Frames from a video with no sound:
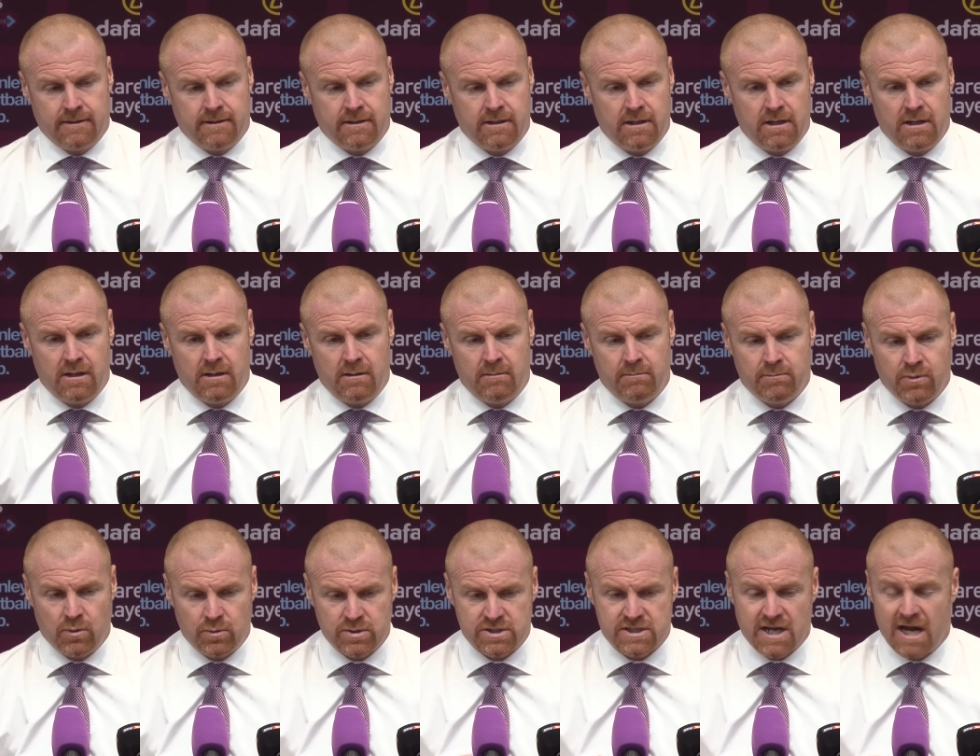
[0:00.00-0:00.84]
Um,
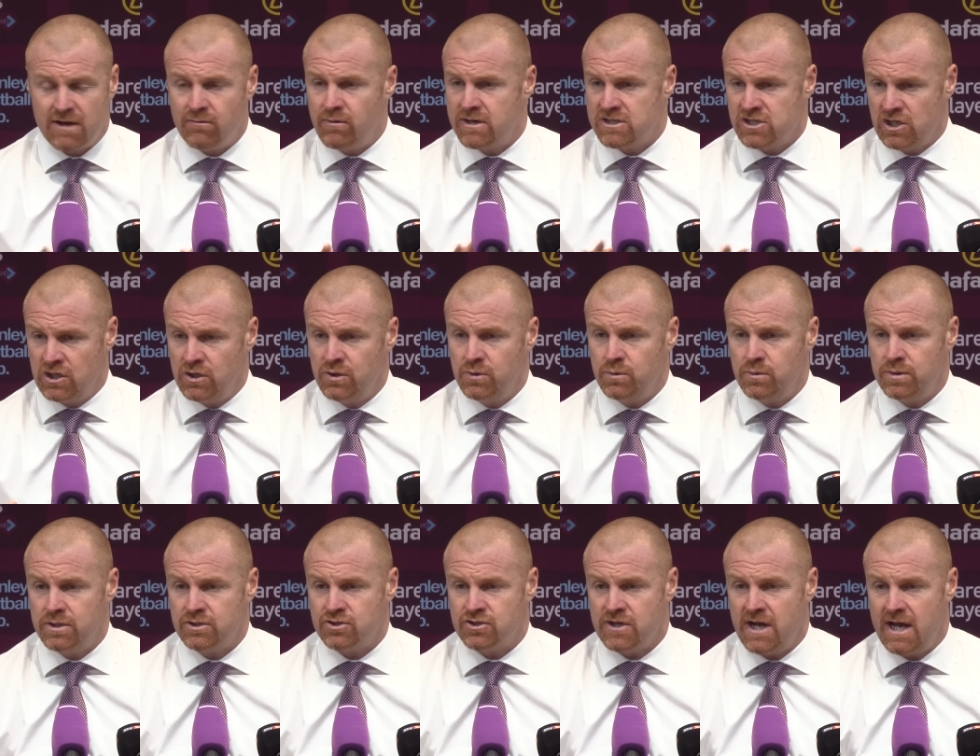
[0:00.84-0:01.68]
but we stayed resolute
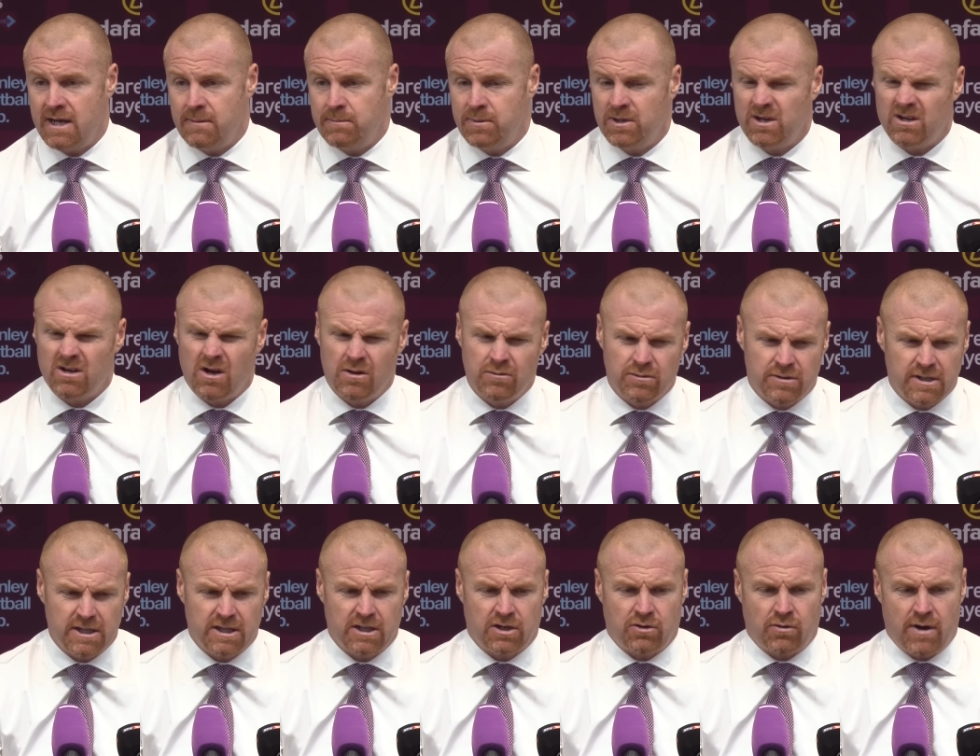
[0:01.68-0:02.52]
with the shape, and I don't
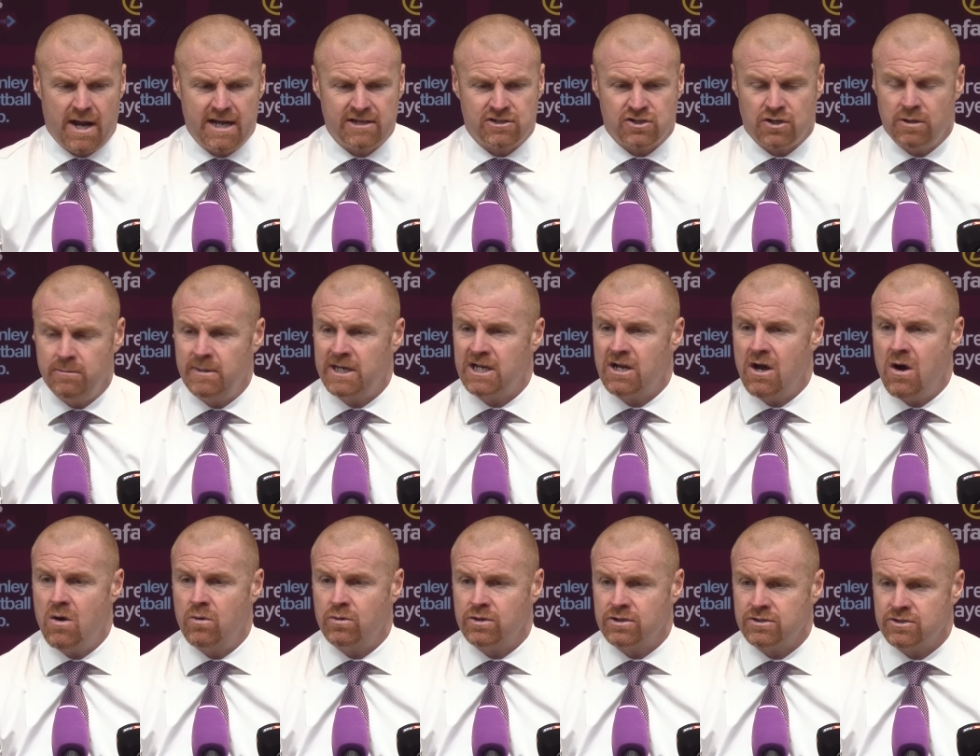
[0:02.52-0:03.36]
think they created too many
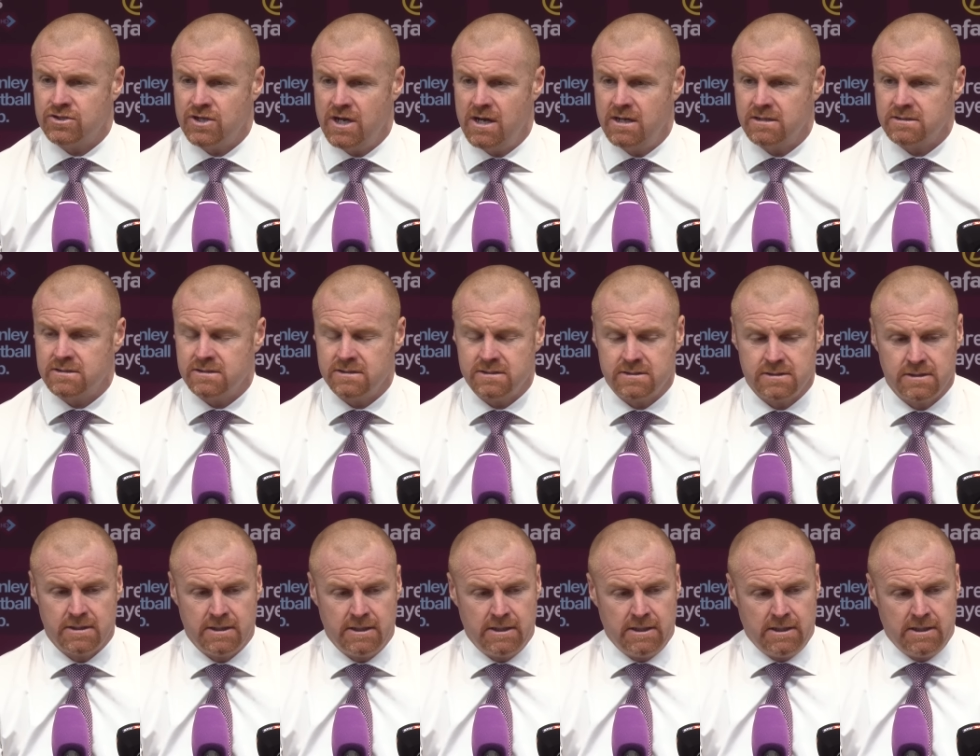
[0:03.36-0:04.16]
golden chances.